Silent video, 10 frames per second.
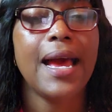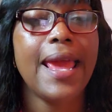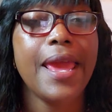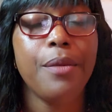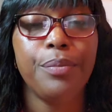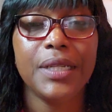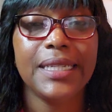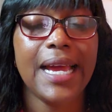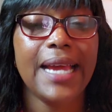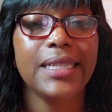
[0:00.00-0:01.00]
I
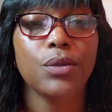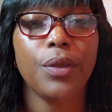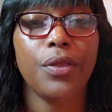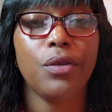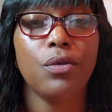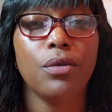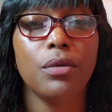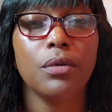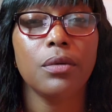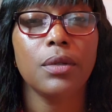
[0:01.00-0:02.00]
empathize with you
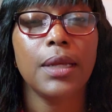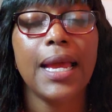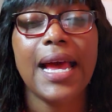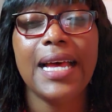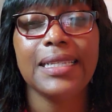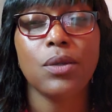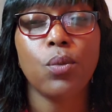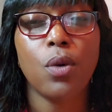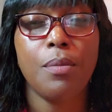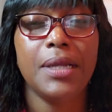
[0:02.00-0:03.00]
as a
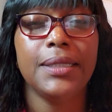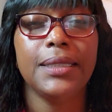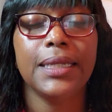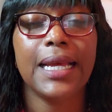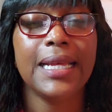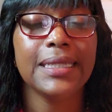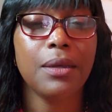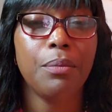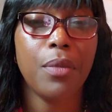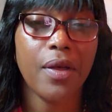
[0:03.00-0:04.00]
woman, as
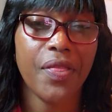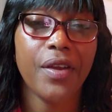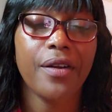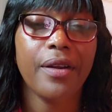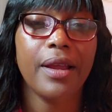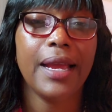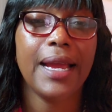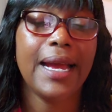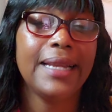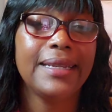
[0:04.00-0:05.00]
a mother,
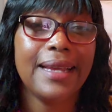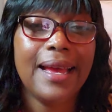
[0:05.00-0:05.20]
and